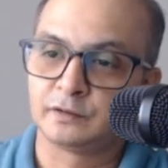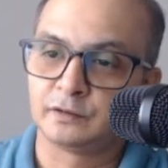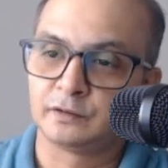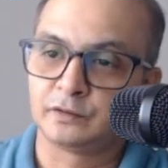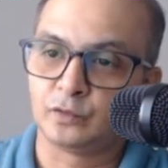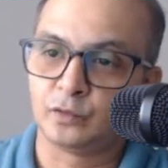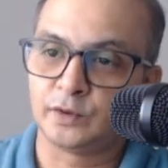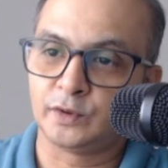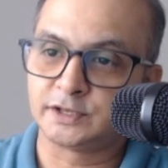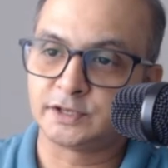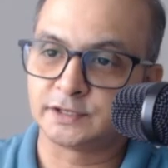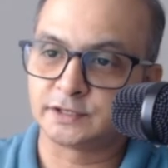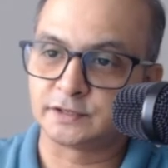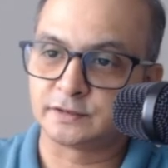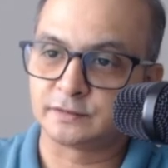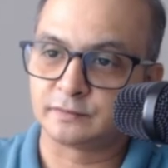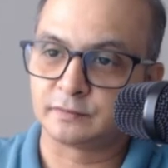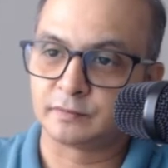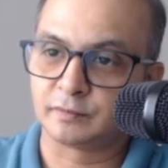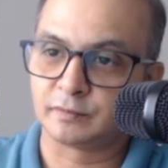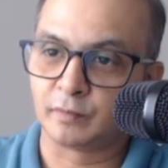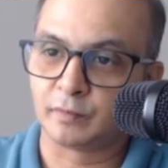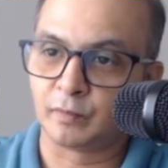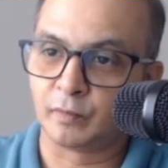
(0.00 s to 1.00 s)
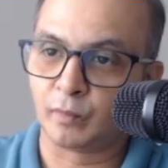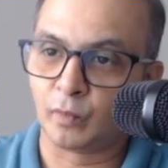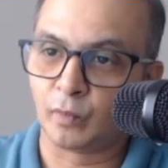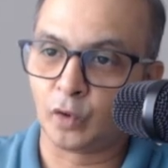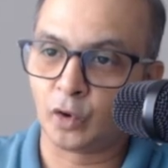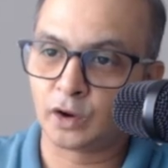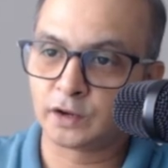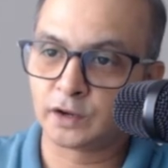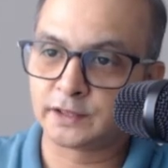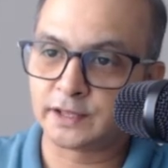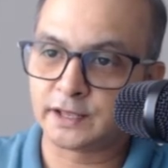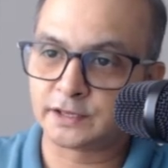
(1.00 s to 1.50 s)
which is
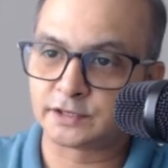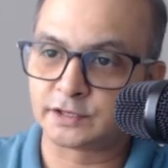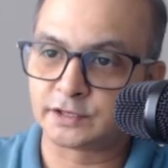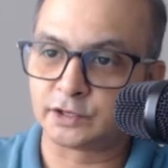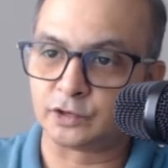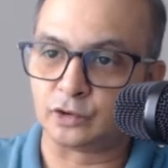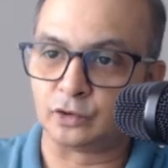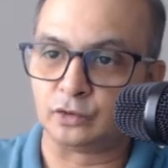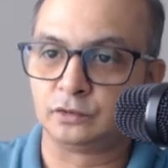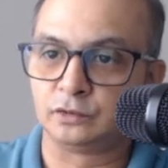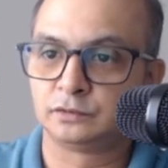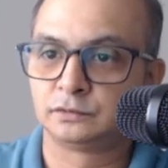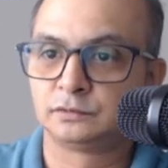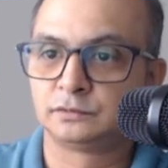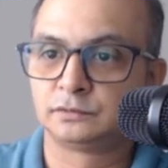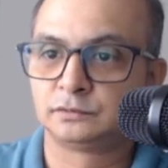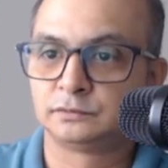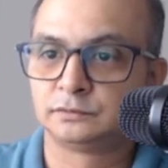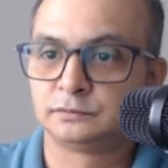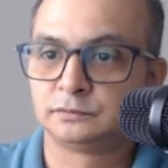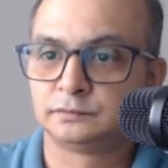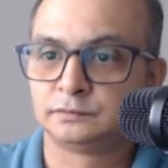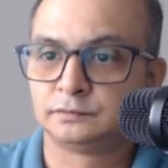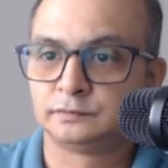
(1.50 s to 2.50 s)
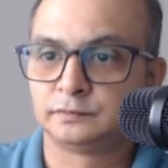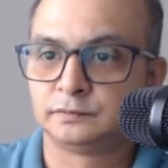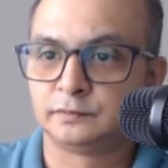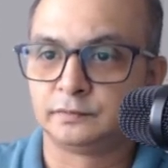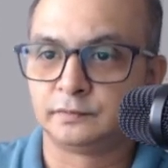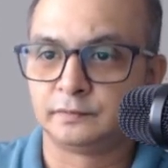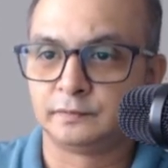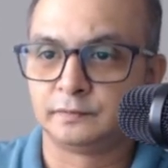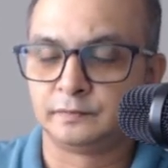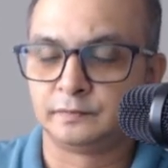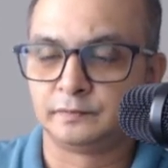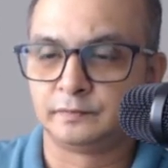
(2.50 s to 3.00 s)
more than 0,
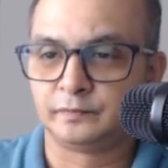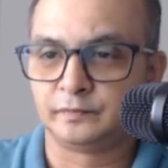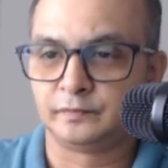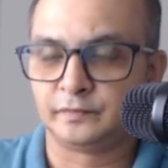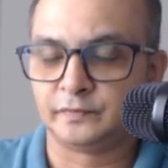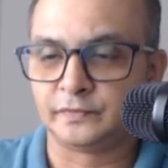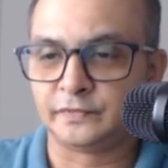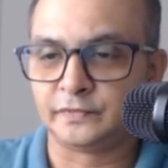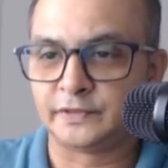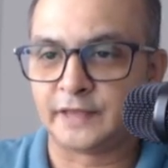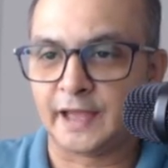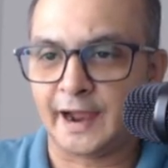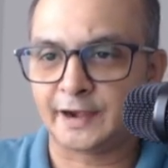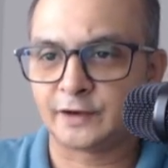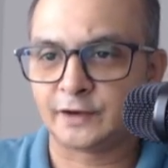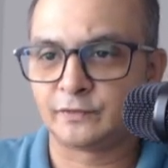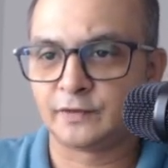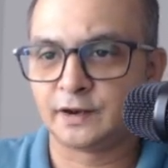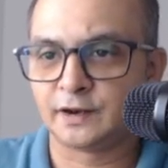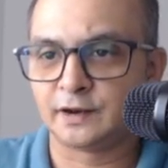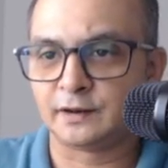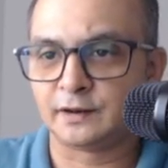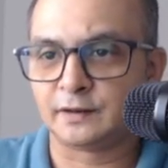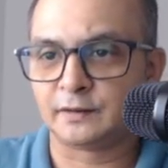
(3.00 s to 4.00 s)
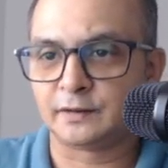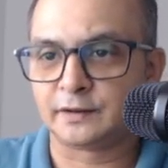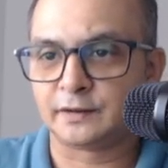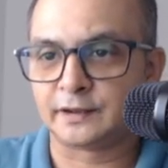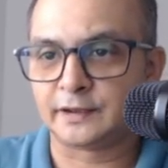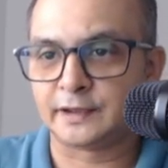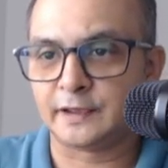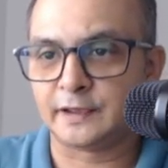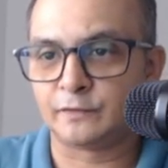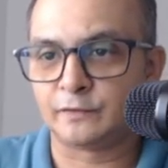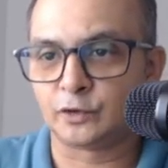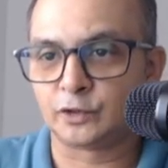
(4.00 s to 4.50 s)
that will
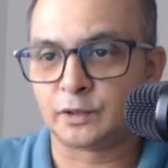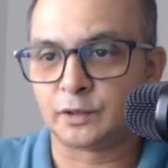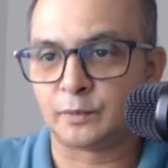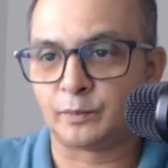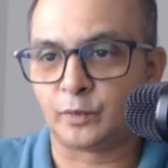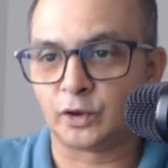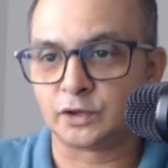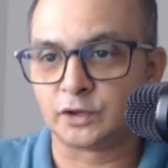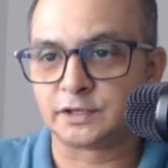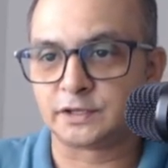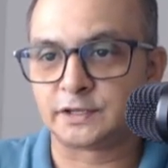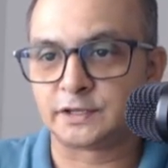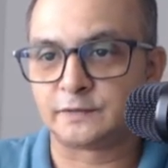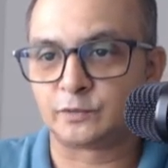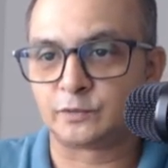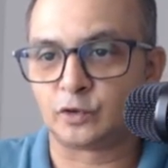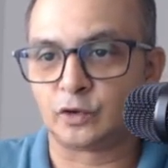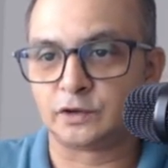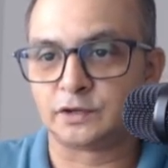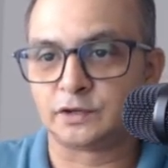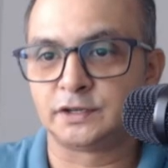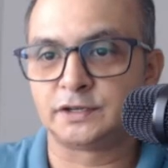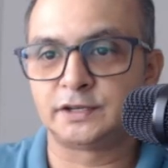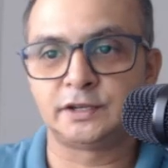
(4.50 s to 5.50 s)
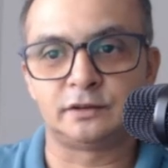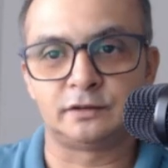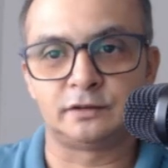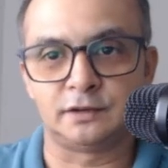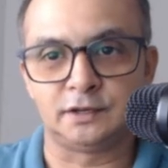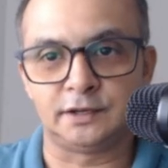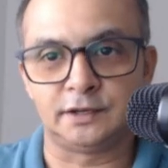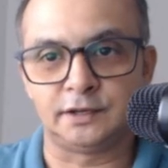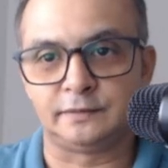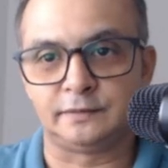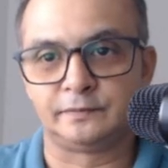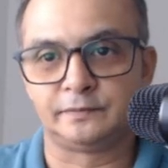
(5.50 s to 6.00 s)
give you the positive quantity
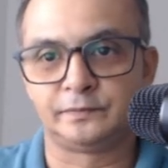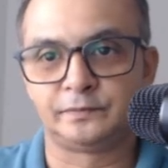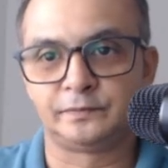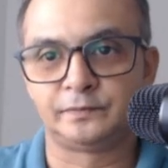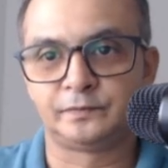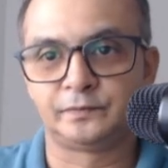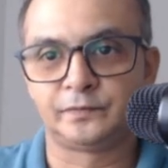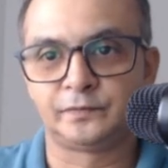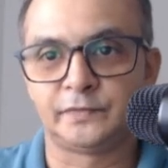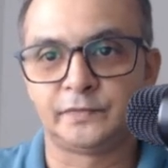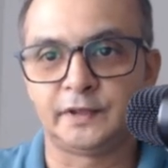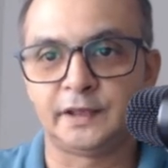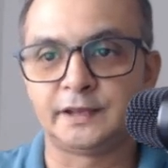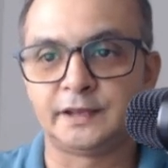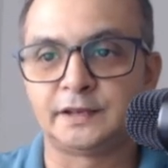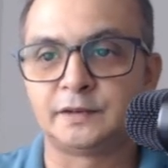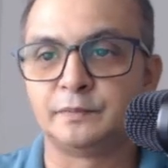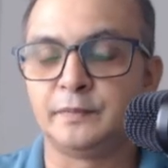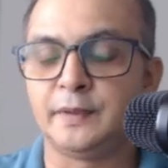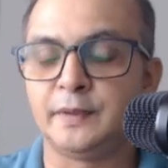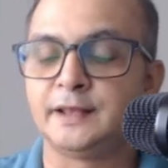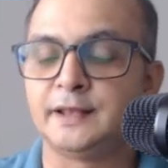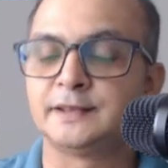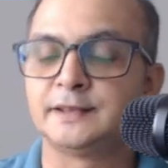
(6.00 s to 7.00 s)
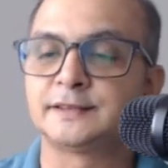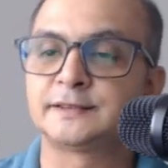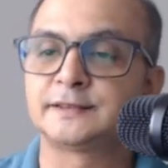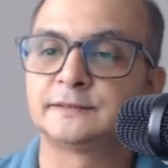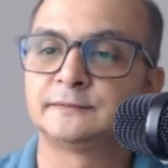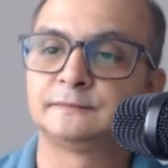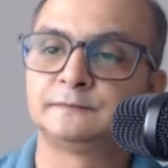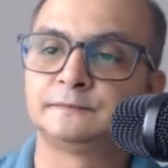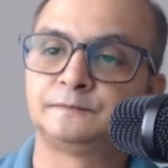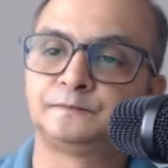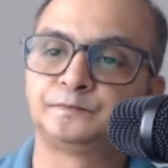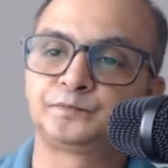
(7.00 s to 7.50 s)
only. It means,
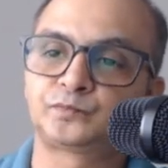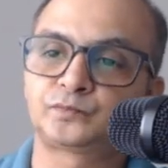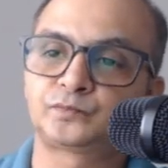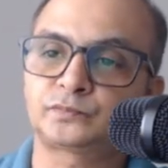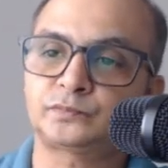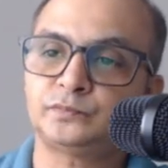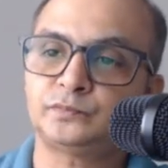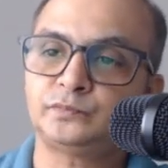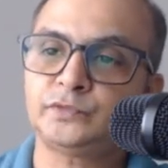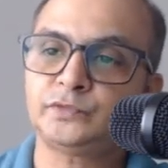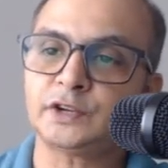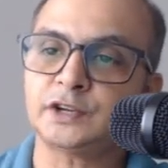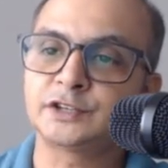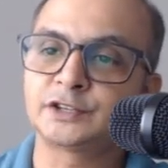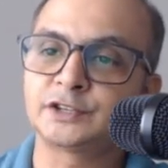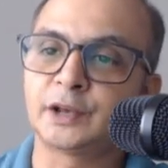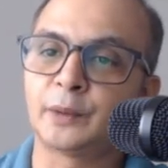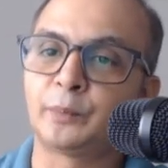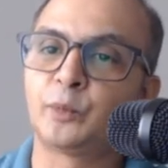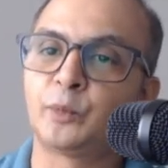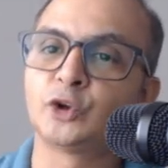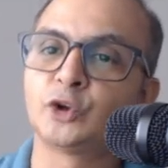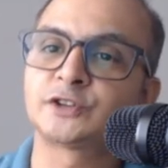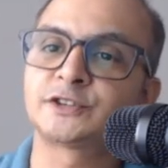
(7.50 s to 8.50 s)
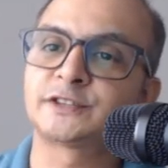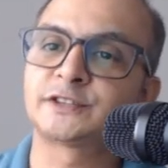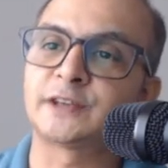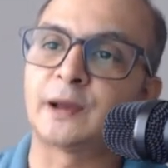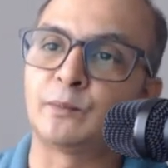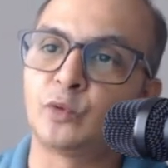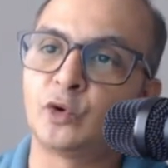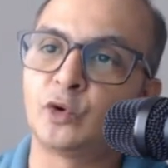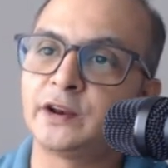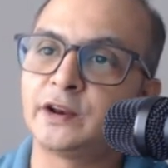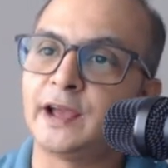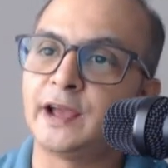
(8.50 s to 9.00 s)
suppose
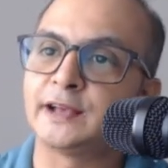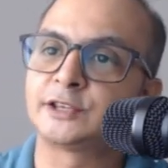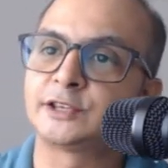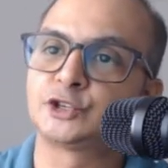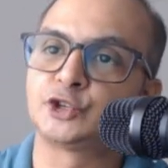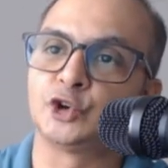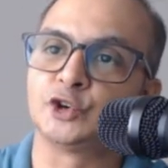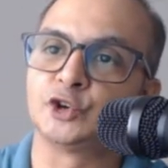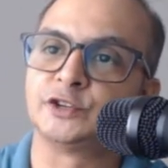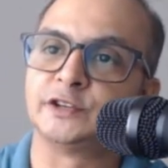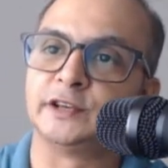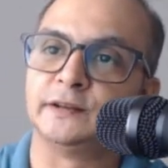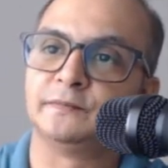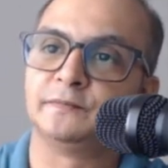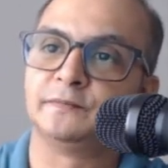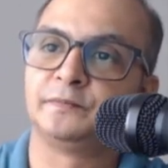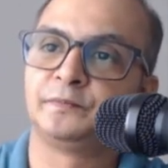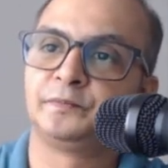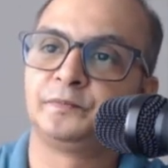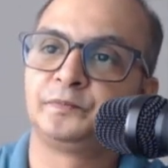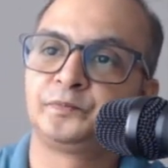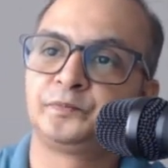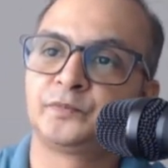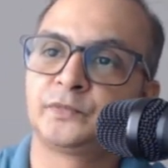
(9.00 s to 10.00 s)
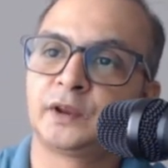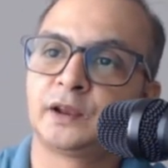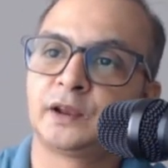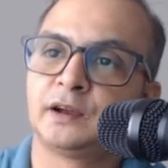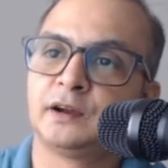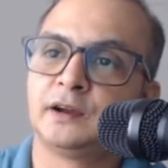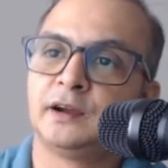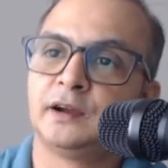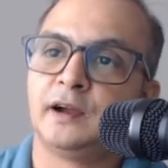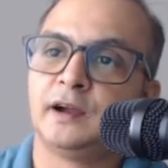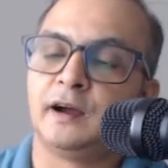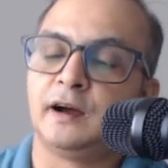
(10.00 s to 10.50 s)
someone has chosen
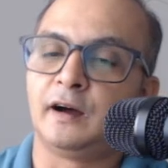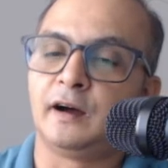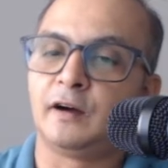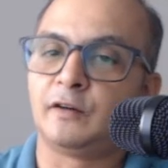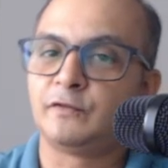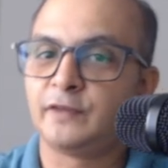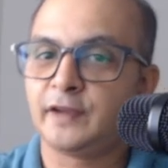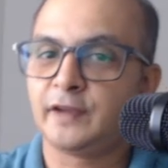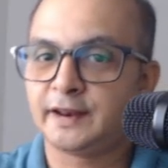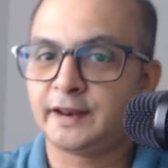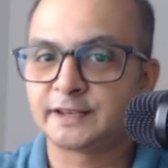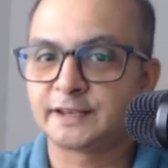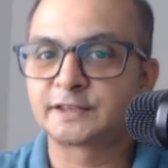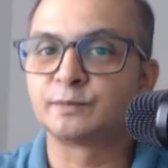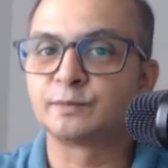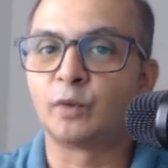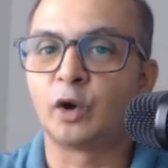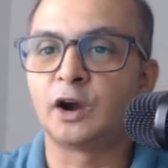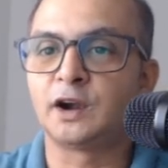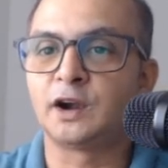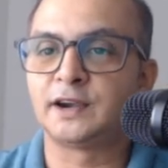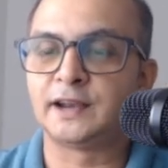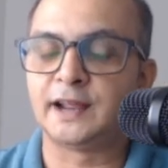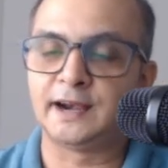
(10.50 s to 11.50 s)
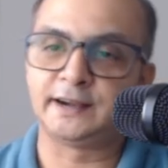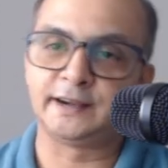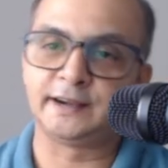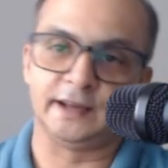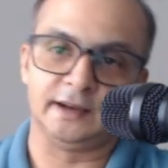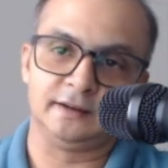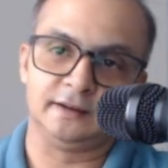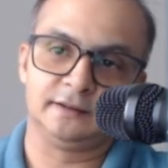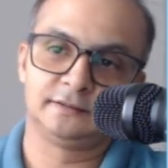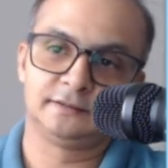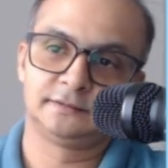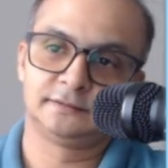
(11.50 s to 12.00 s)
a very small
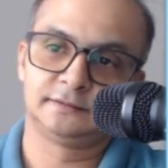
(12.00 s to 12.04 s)
delta.